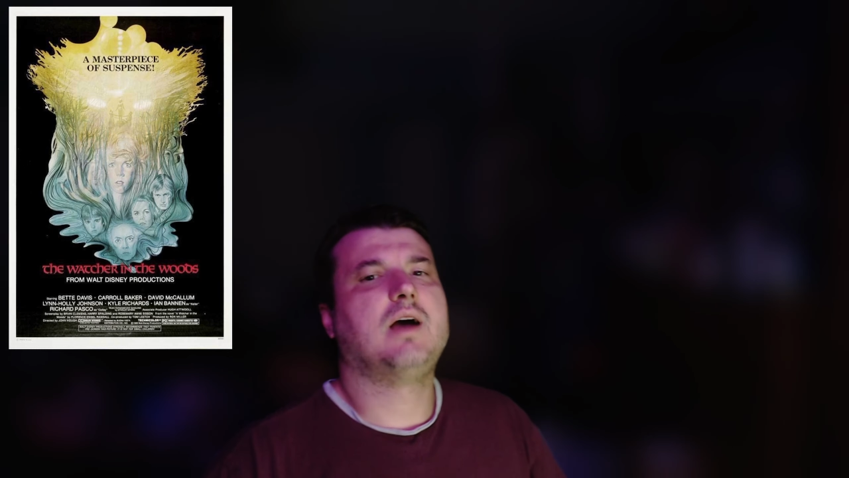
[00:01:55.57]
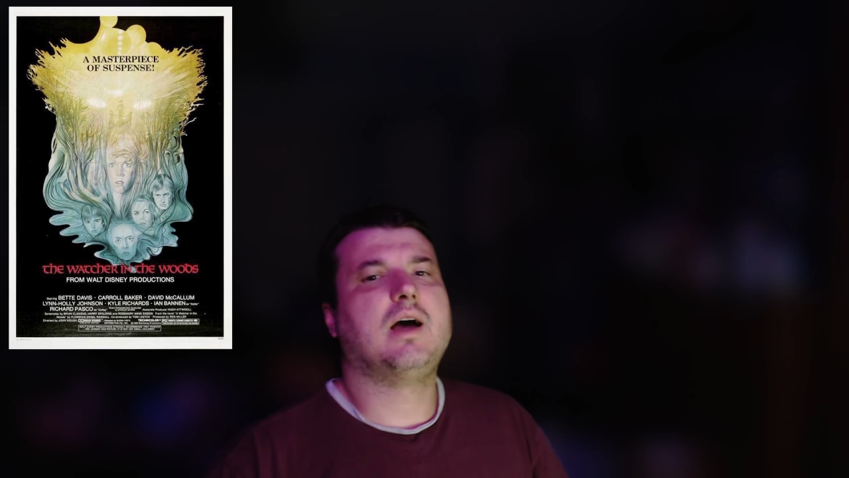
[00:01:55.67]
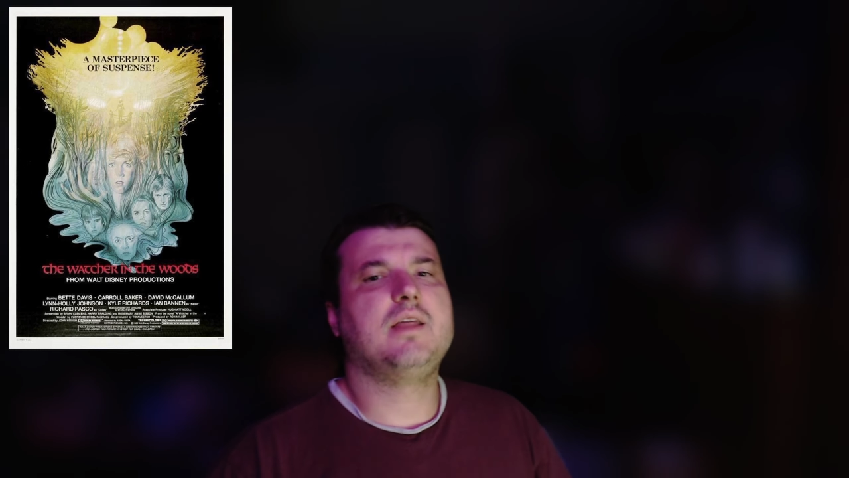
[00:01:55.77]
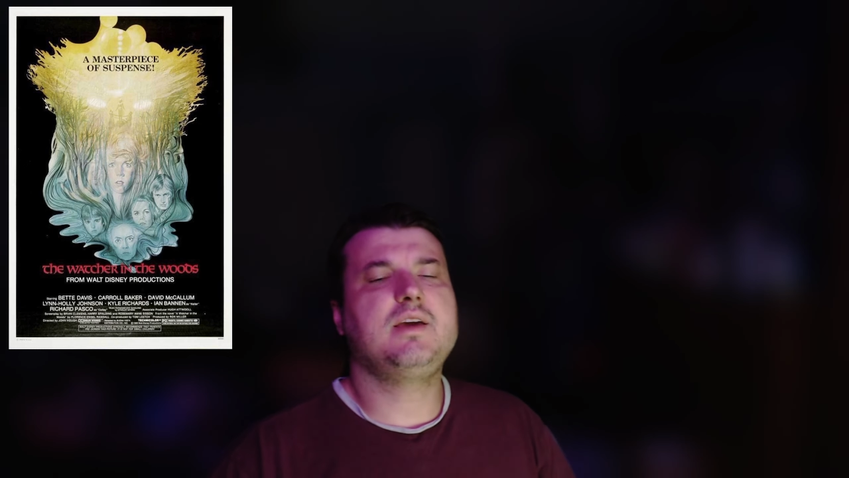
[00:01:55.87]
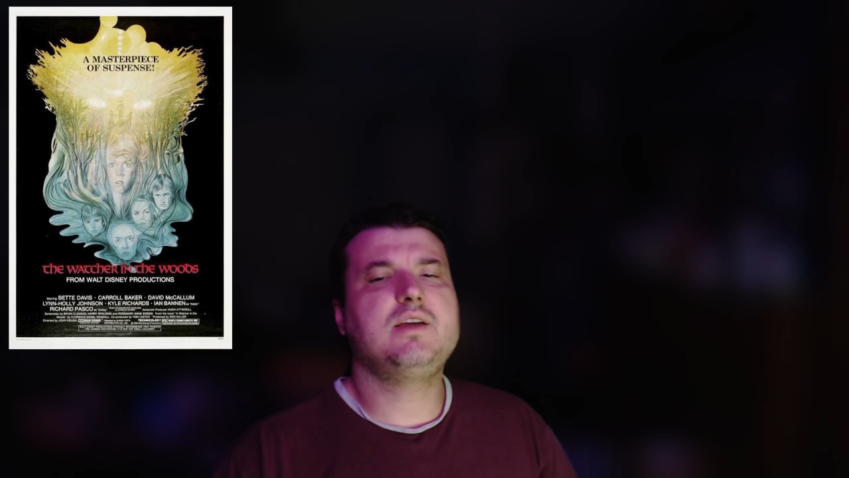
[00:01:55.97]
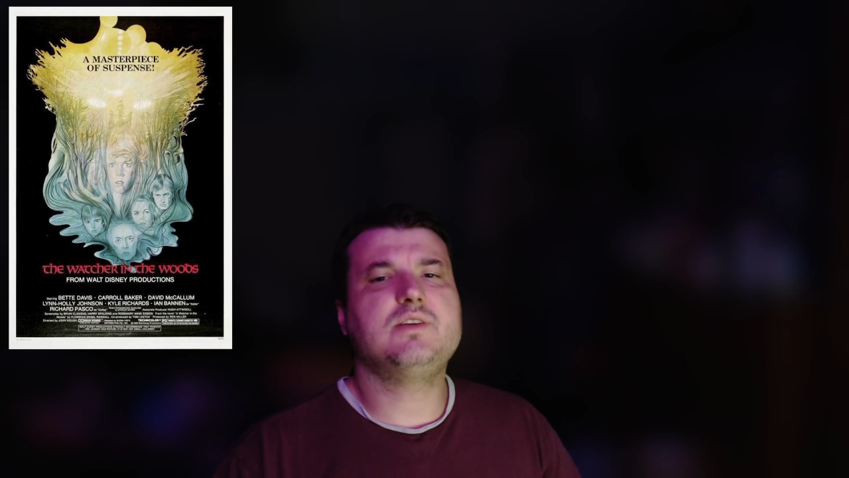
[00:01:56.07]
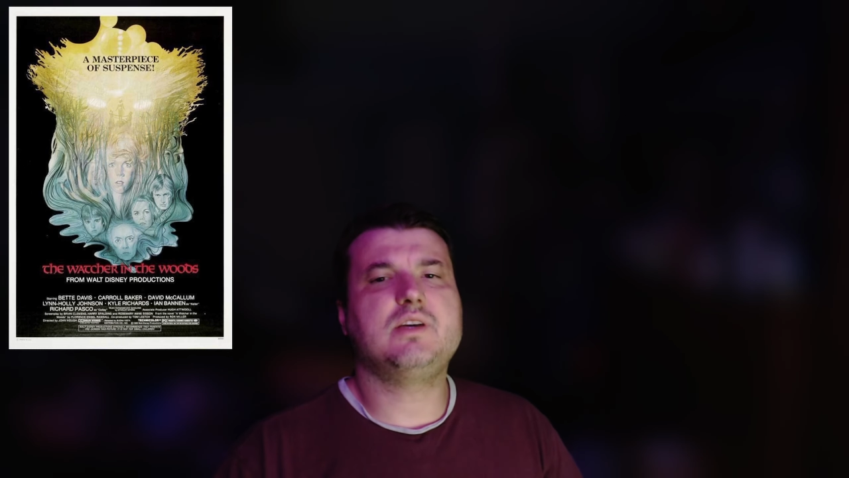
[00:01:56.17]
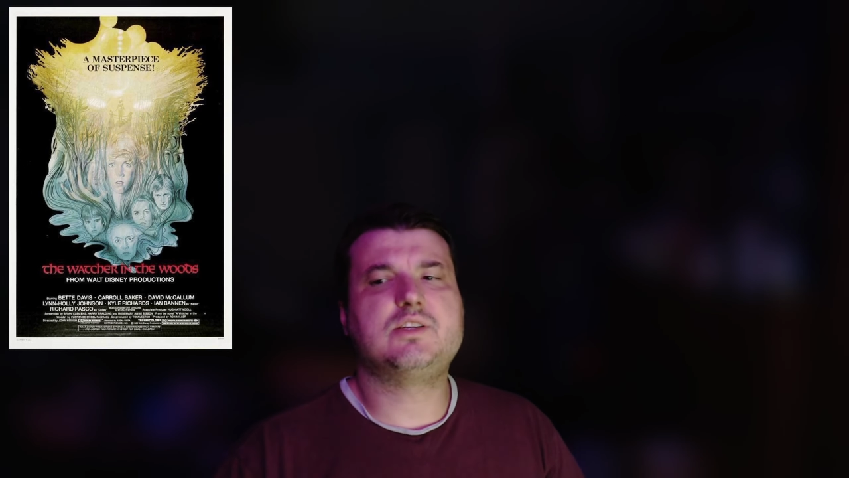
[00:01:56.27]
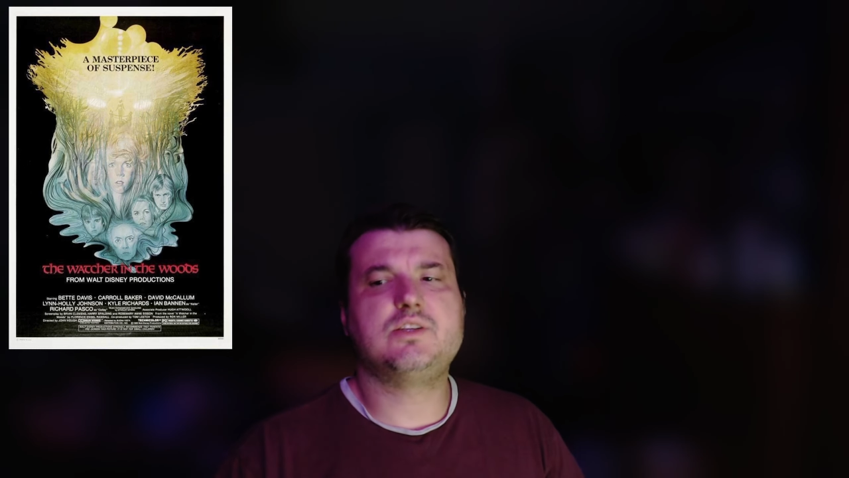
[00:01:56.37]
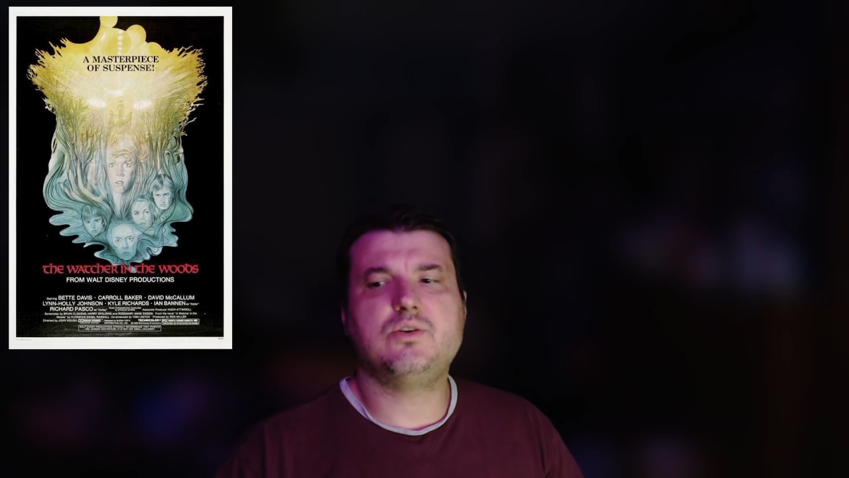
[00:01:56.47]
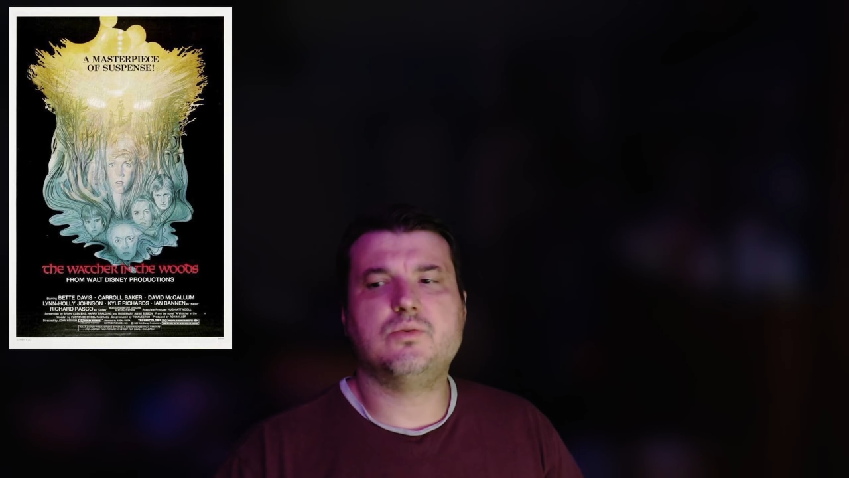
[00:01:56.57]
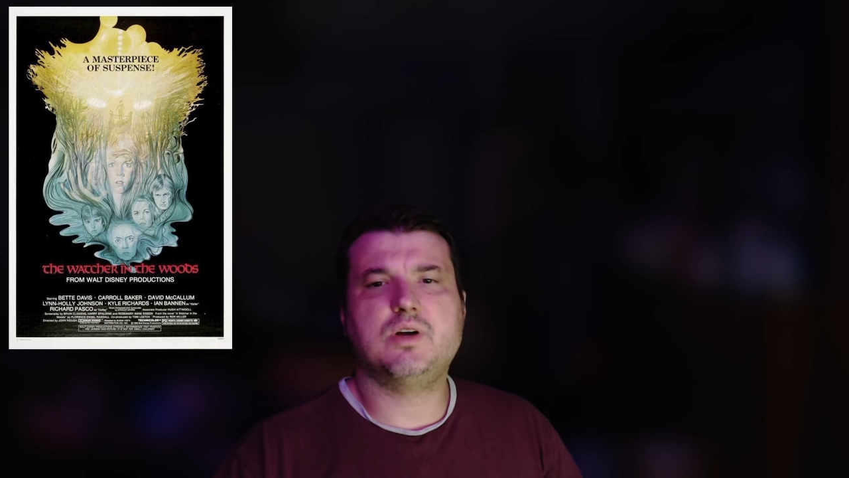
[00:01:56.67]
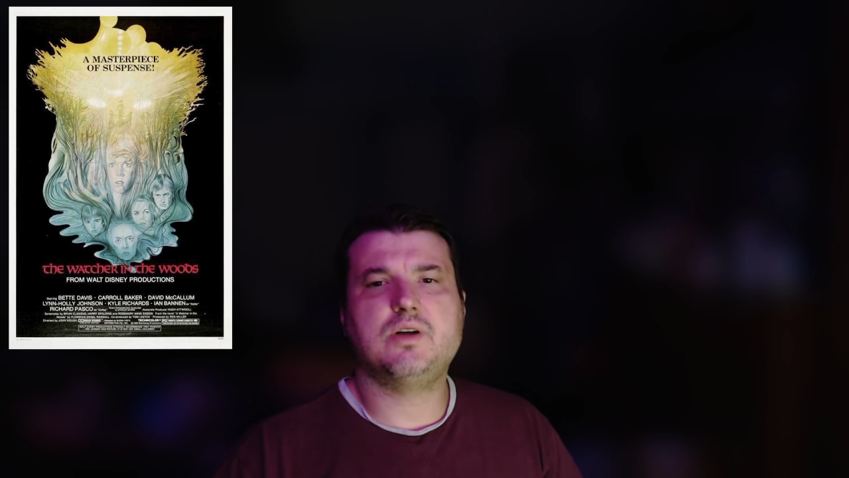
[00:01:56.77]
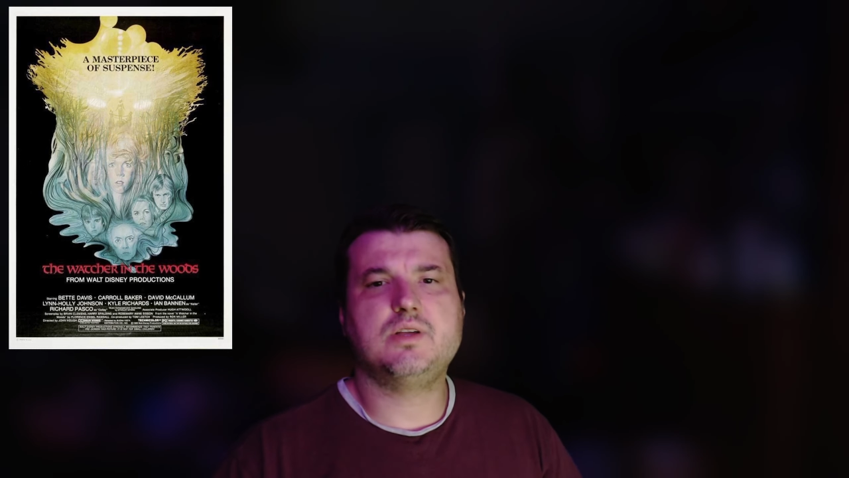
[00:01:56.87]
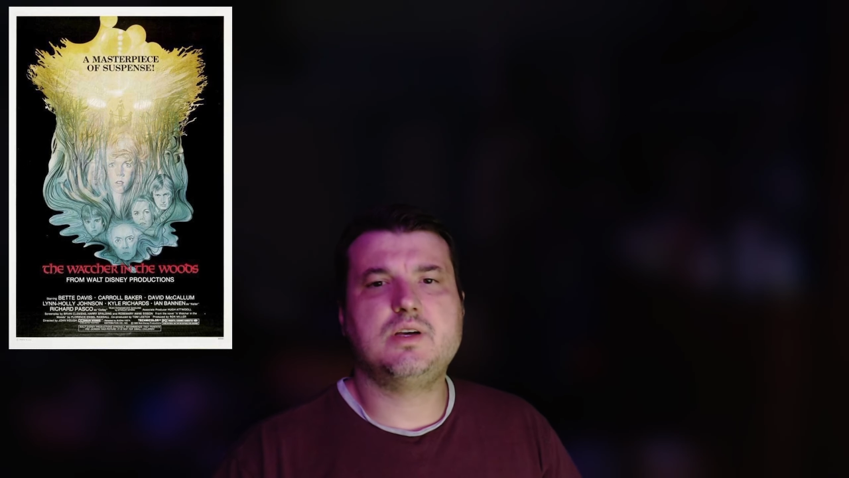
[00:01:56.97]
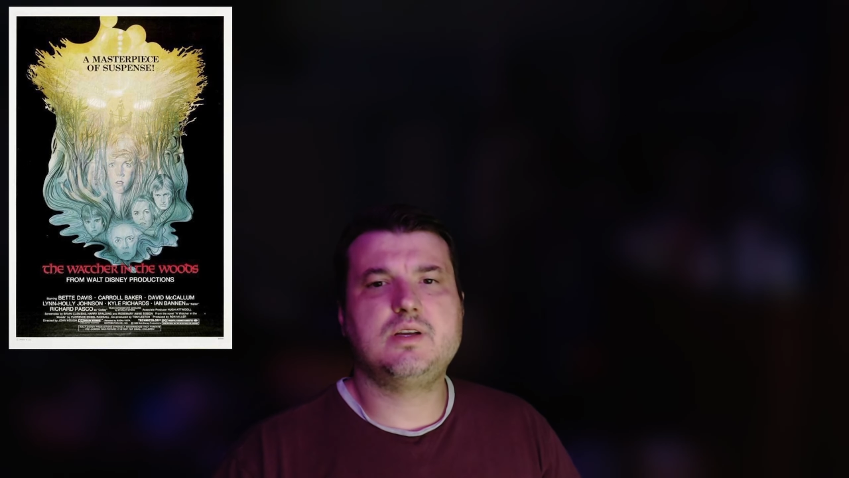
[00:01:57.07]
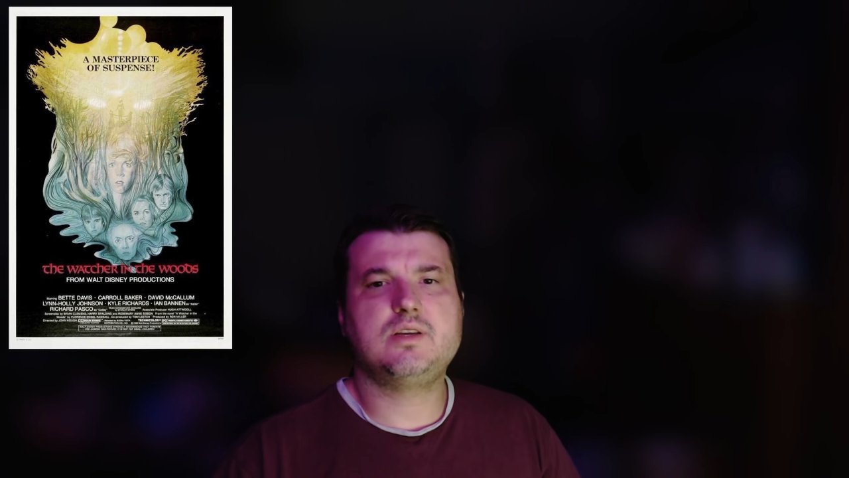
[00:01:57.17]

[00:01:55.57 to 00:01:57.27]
I think it's like Cinderella.